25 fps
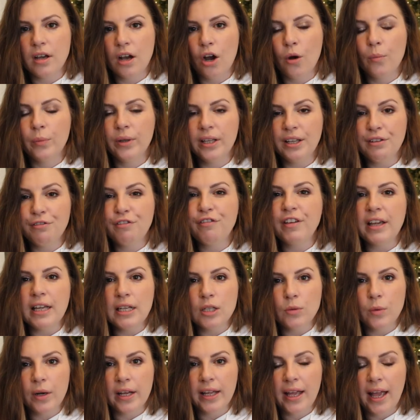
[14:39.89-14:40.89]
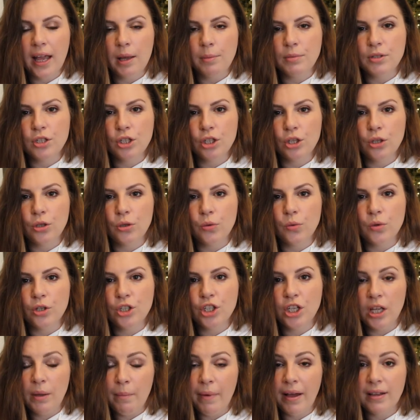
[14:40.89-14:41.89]
a complete fiend when it came to
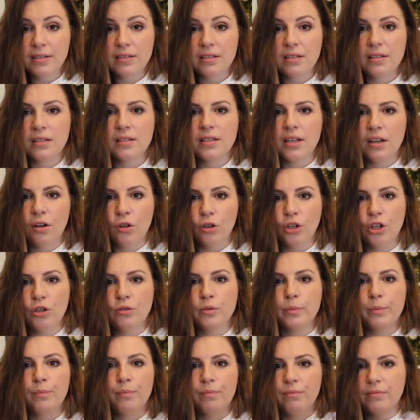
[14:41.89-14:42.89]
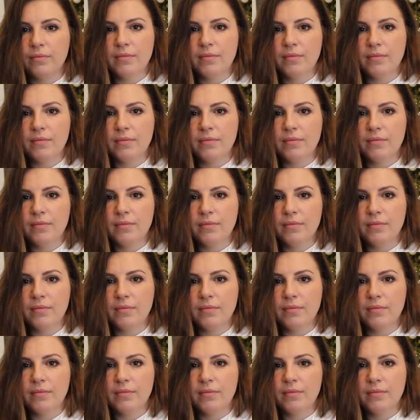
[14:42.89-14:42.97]
sheet masks, single use,